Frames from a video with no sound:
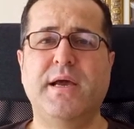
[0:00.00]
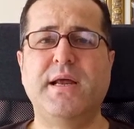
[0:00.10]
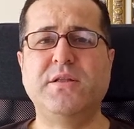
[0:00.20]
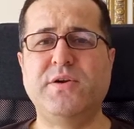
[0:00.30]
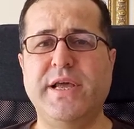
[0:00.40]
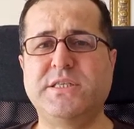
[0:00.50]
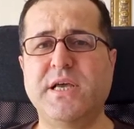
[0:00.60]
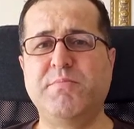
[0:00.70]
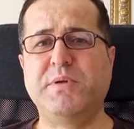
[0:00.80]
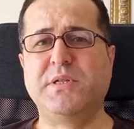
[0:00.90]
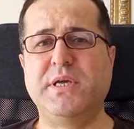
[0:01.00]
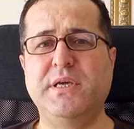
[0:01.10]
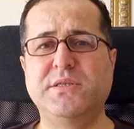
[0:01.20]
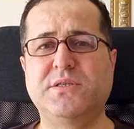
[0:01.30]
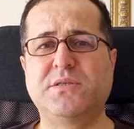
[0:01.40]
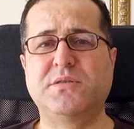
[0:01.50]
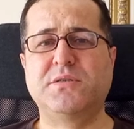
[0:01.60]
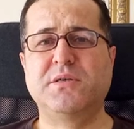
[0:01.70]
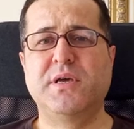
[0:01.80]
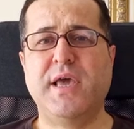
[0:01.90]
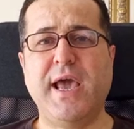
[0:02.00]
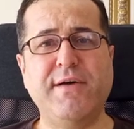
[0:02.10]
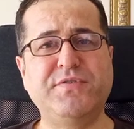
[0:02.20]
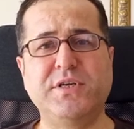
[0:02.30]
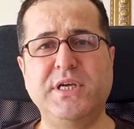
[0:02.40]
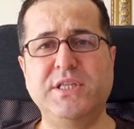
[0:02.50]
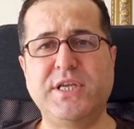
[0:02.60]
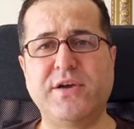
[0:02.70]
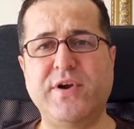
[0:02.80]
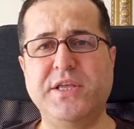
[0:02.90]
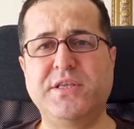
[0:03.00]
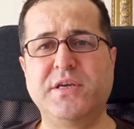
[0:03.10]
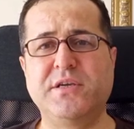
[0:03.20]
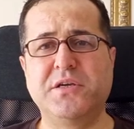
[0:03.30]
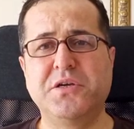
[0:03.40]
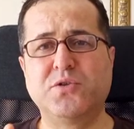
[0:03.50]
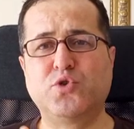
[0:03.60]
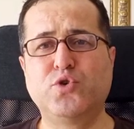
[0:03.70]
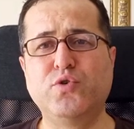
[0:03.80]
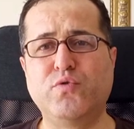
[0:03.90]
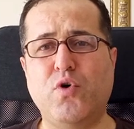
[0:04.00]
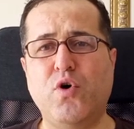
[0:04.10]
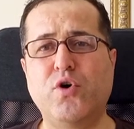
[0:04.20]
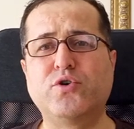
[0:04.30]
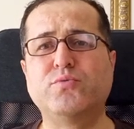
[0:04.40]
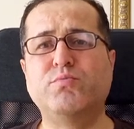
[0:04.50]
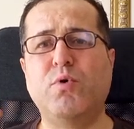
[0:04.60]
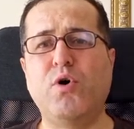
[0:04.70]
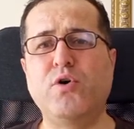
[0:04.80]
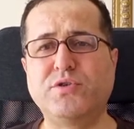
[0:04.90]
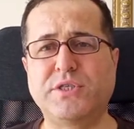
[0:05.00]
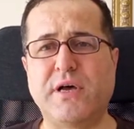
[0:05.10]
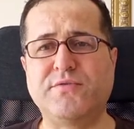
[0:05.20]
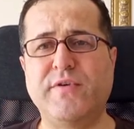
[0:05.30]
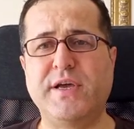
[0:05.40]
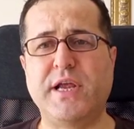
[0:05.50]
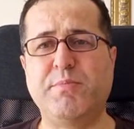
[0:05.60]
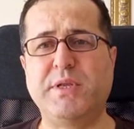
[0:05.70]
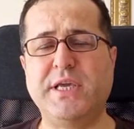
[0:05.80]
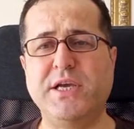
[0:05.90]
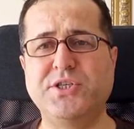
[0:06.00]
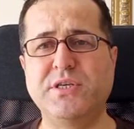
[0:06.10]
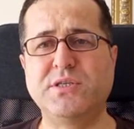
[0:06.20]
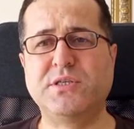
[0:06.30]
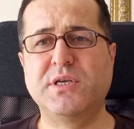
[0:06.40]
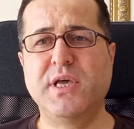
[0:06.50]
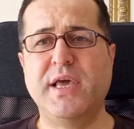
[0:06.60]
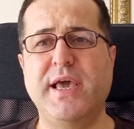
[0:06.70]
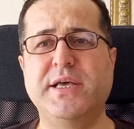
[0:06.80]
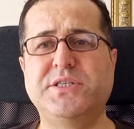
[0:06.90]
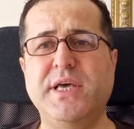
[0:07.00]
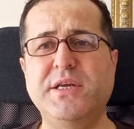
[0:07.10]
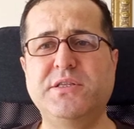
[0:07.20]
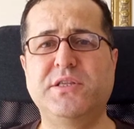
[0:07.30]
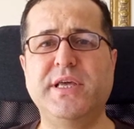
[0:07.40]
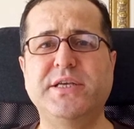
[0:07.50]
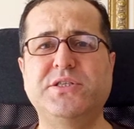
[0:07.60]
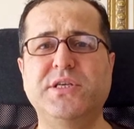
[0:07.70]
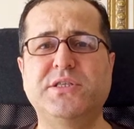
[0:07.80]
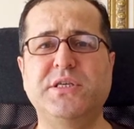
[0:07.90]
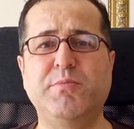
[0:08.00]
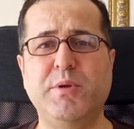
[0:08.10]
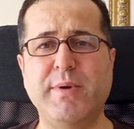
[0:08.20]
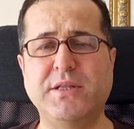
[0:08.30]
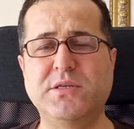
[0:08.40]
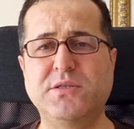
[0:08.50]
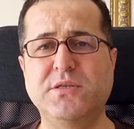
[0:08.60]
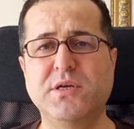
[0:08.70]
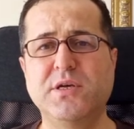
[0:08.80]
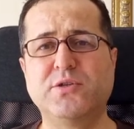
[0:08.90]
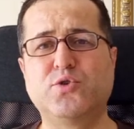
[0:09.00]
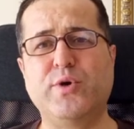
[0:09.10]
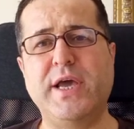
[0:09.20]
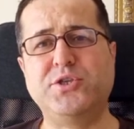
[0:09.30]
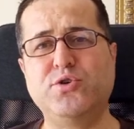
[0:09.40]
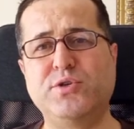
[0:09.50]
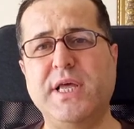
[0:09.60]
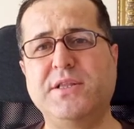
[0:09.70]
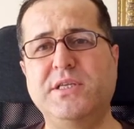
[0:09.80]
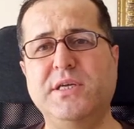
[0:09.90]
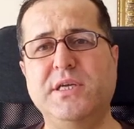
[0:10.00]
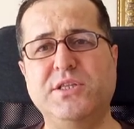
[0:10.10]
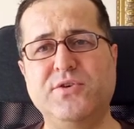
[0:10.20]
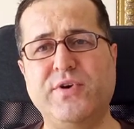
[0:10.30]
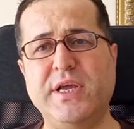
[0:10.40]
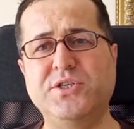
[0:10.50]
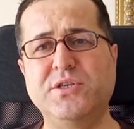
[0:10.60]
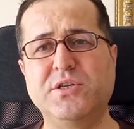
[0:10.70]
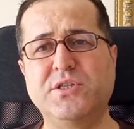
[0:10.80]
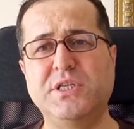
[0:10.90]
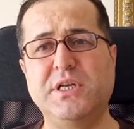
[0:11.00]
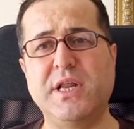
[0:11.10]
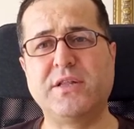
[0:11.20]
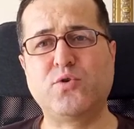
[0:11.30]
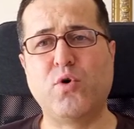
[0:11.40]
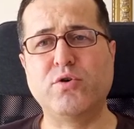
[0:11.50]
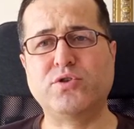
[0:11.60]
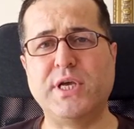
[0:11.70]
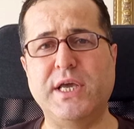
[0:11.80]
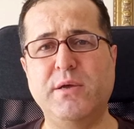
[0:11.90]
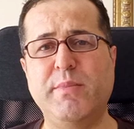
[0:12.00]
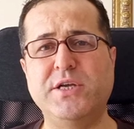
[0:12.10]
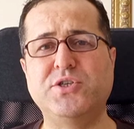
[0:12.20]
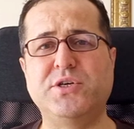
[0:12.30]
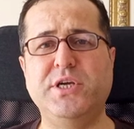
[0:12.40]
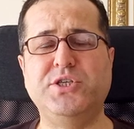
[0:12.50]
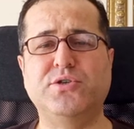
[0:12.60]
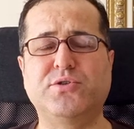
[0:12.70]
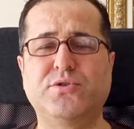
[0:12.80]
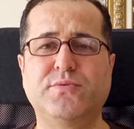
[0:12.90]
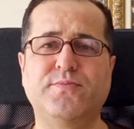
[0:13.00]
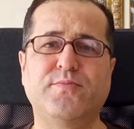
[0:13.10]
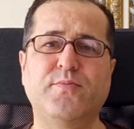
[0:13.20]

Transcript: Another example is after integrating two or more software applications, a sanity test is implemented to ensure that the integration did not cause any major issues.